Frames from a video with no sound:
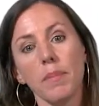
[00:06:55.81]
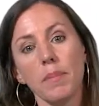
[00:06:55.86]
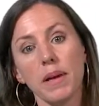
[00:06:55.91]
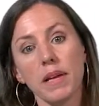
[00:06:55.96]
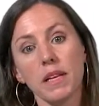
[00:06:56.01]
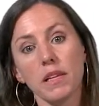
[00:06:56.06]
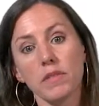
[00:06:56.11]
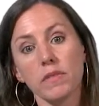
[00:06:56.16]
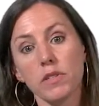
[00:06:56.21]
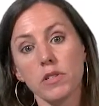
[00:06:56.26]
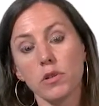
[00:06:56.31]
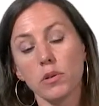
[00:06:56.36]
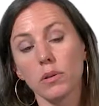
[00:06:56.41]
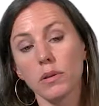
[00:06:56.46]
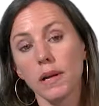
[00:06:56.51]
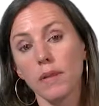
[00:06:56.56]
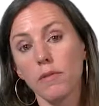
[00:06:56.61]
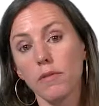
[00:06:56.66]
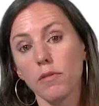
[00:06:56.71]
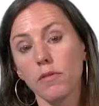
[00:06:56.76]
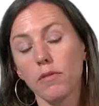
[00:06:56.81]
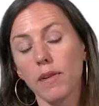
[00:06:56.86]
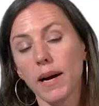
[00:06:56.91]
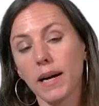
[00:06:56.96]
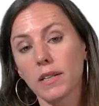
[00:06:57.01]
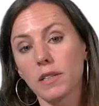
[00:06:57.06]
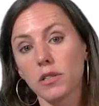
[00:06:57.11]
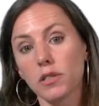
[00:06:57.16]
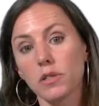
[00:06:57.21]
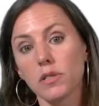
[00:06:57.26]
individual level
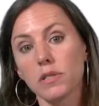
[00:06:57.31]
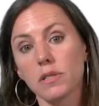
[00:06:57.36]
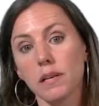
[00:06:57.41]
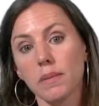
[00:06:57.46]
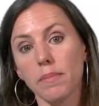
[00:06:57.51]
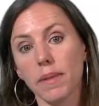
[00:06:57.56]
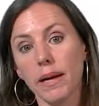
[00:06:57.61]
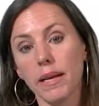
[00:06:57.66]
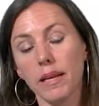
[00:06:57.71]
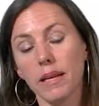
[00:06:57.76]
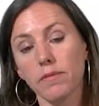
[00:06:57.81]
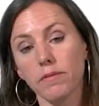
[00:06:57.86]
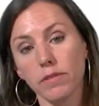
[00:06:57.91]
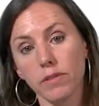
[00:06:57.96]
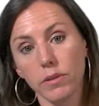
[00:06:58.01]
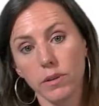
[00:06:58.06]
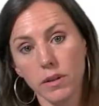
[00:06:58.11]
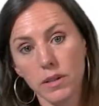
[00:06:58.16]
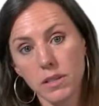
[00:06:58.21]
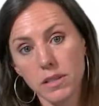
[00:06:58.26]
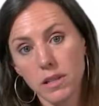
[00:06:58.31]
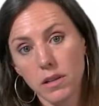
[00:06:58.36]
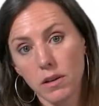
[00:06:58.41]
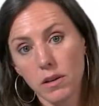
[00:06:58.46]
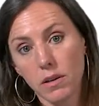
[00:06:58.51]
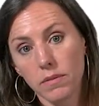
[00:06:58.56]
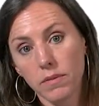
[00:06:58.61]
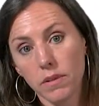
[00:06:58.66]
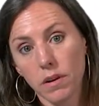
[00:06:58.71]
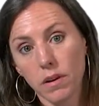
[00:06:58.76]
factors that might influence
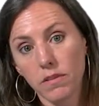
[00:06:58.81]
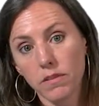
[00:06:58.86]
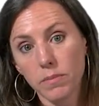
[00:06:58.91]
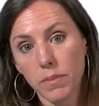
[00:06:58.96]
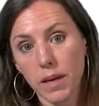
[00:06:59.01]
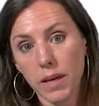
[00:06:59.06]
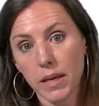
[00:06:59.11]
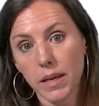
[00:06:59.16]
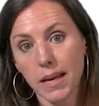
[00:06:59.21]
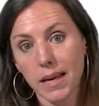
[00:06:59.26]
their involvement